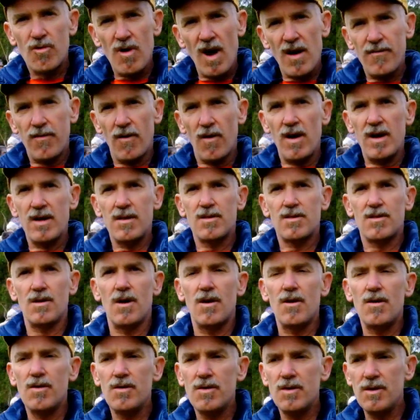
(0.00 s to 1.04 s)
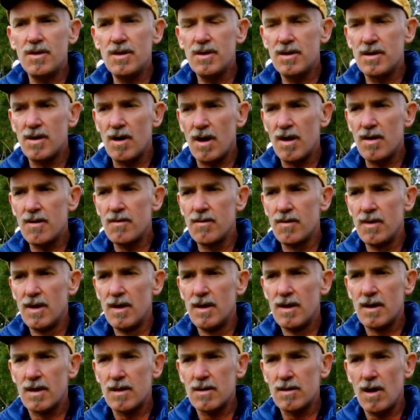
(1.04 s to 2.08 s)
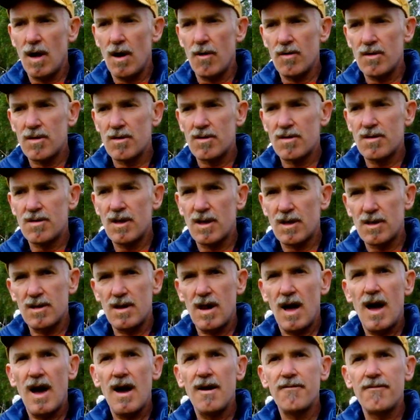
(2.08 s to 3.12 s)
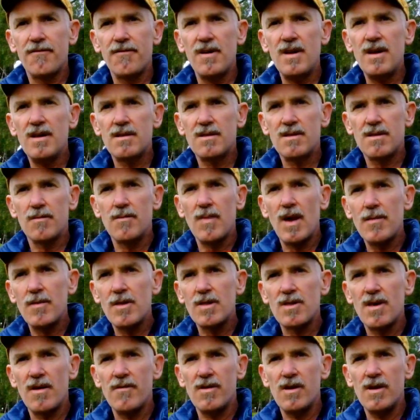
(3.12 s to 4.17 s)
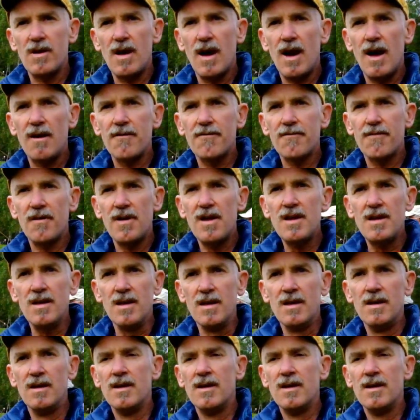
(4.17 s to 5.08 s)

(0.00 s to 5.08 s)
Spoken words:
graphite. So, you know, as low as 6.5 feet to maybe 7.5 feet,